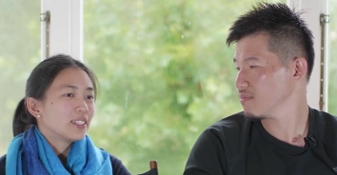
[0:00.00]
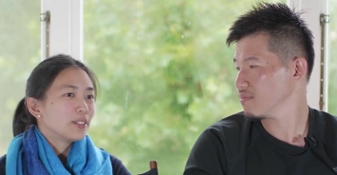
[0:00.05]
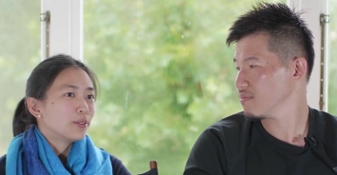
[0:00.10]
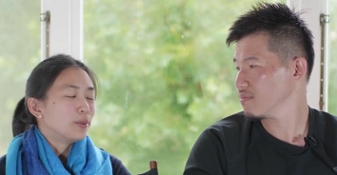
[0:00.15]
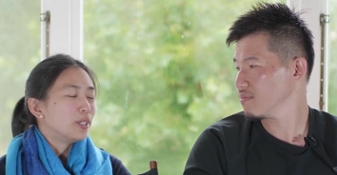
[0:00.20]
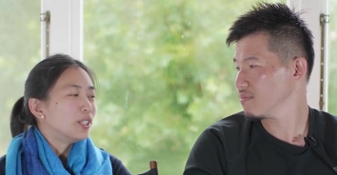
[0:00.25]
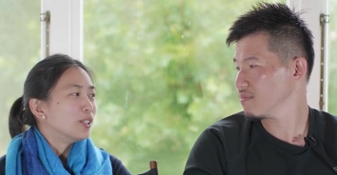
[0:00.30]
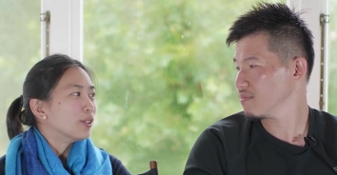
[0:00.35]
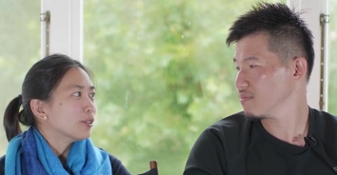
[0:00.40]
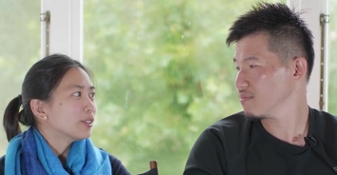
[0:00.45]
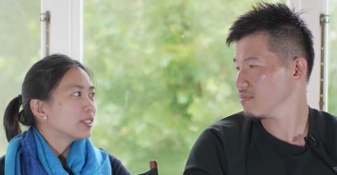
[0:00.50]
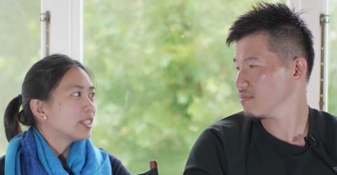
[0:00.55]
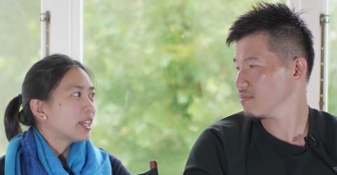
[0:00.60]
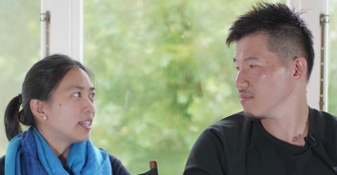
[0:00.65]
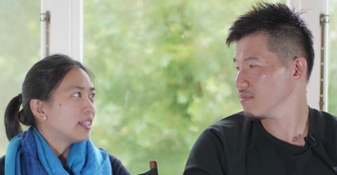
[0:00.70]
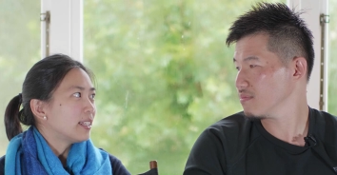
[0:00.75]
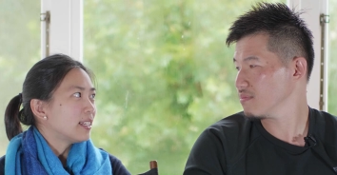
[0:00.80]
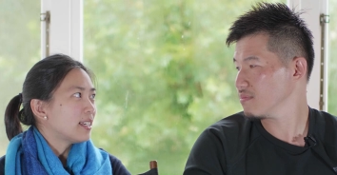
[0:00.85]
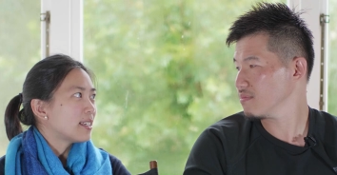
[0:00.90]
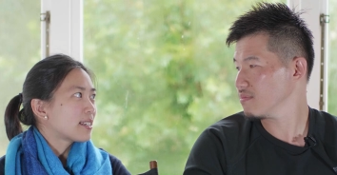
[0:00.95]
Speaker 1: we know
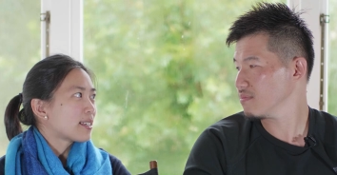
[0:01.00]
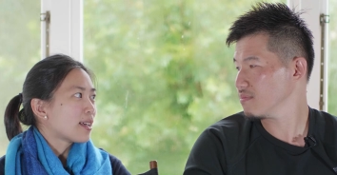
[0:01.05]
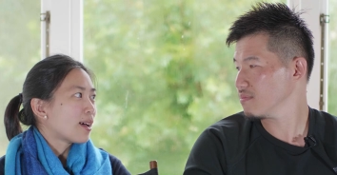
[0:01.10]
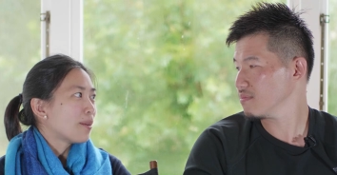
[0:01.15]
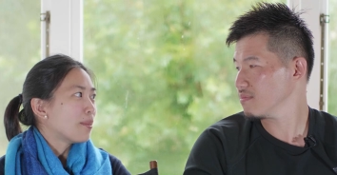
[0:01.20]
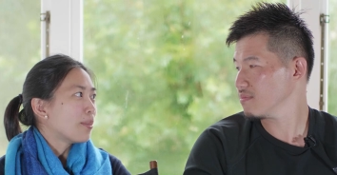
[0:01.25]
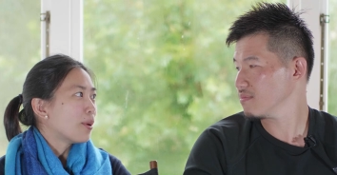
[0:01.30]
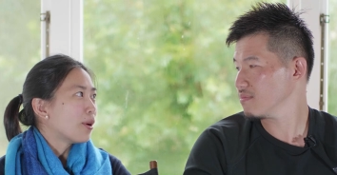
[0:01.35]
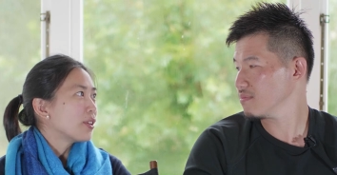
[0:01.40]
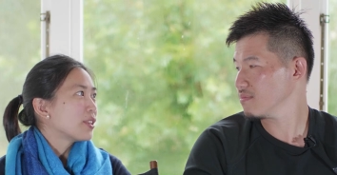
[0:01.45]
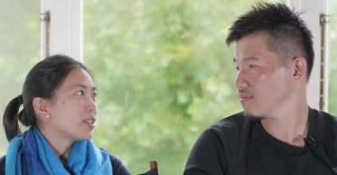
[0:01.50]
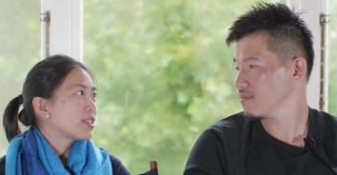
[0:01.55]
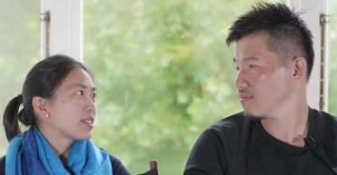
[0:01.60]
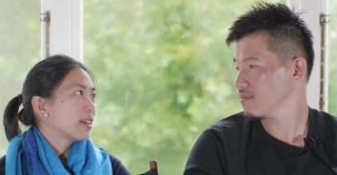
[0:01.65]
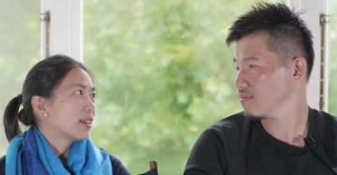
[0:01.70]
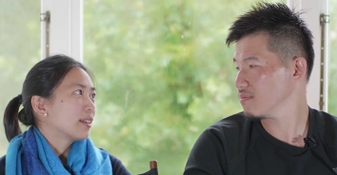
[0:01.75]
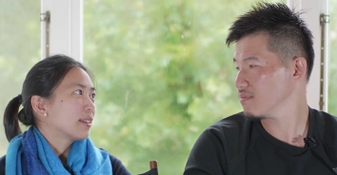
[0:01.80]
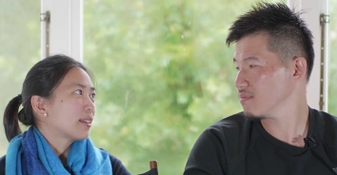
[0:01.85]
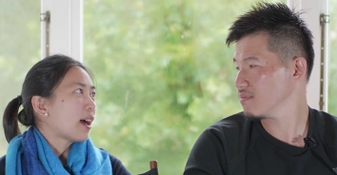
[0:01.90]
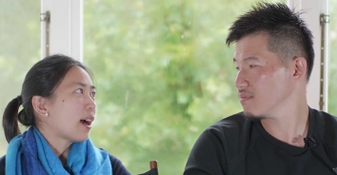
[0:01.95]
that these are bonds
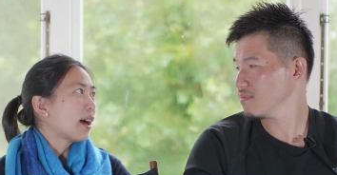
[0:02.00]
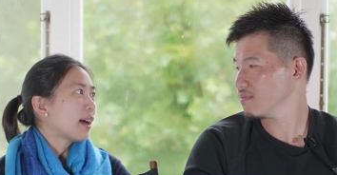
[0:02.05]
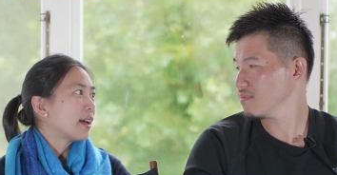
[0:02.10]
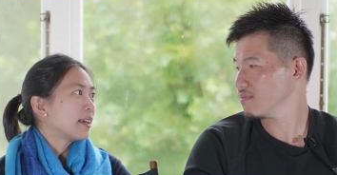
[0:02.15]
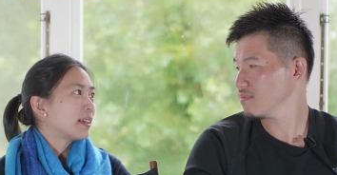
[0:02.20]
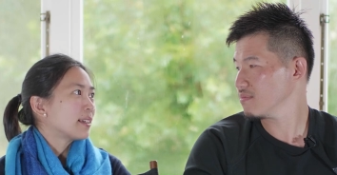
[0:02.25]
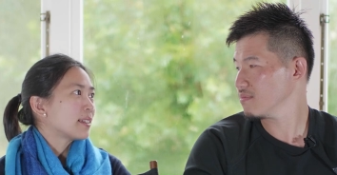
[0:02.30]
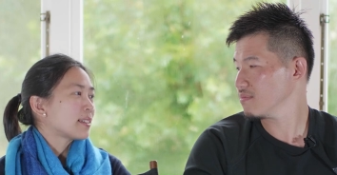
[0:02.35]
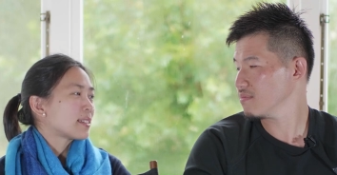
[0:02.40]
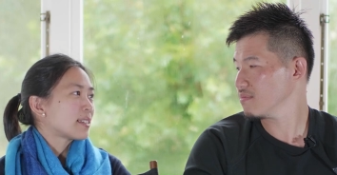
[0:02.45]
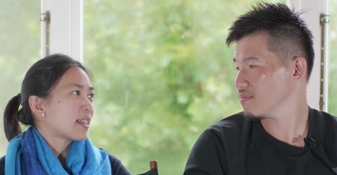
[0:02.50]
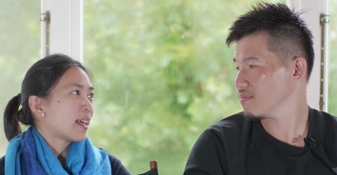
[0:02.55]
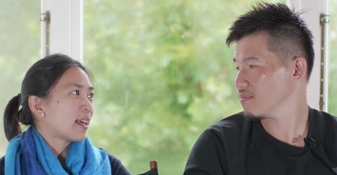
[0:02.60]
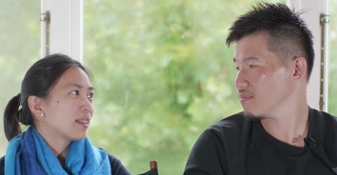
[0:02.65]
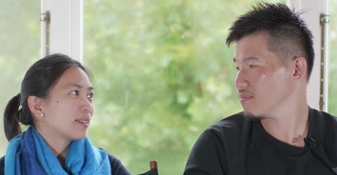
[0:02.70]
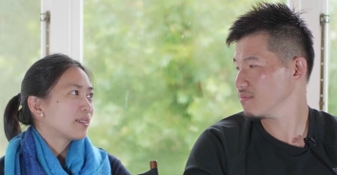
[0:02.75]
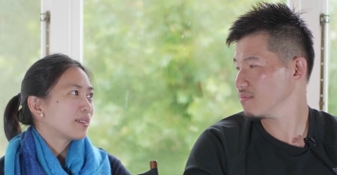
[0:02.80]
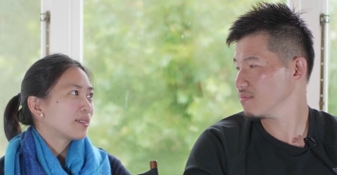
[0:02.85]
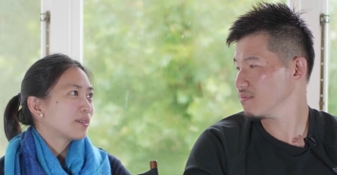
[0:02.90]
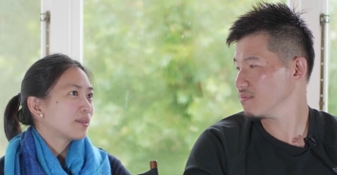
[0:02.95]
and ties
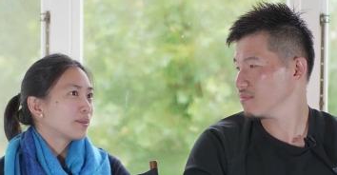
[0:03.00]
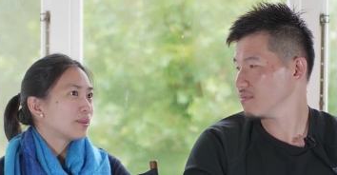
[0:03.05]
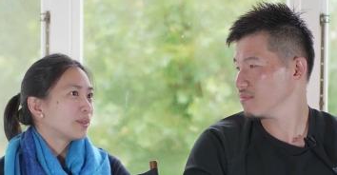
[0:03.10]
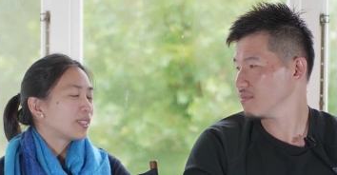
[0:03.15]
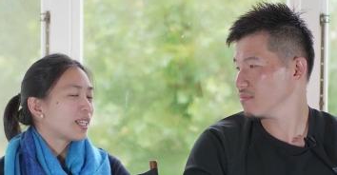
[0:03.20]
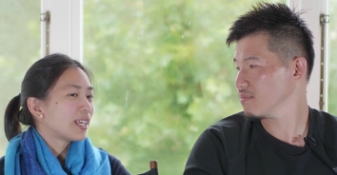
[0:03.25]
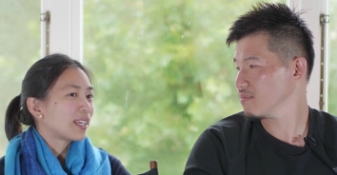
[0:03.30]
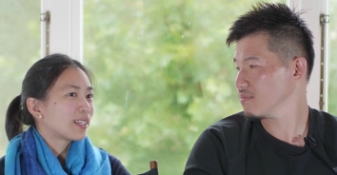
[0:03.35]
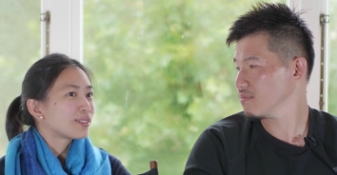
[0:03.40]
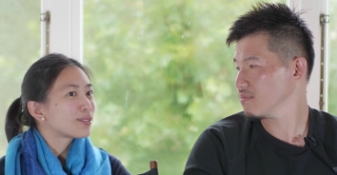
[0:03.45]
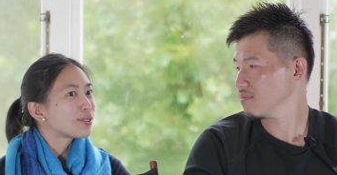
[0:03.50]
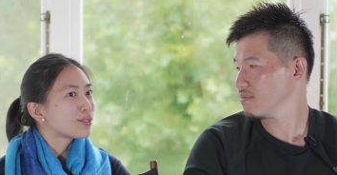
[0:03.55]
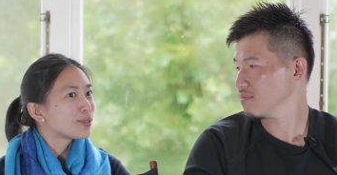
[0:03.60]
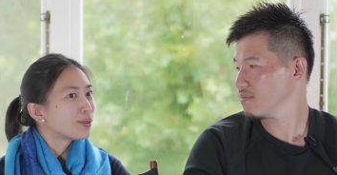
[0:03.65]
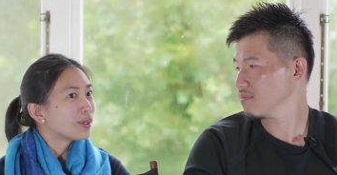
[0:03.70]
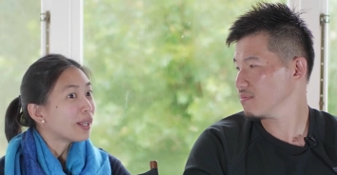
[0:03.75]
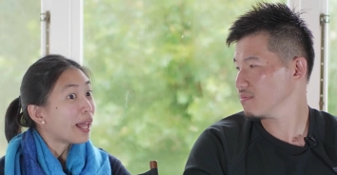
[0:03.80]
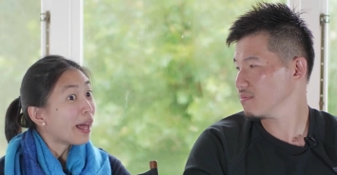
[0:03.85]
that will take us through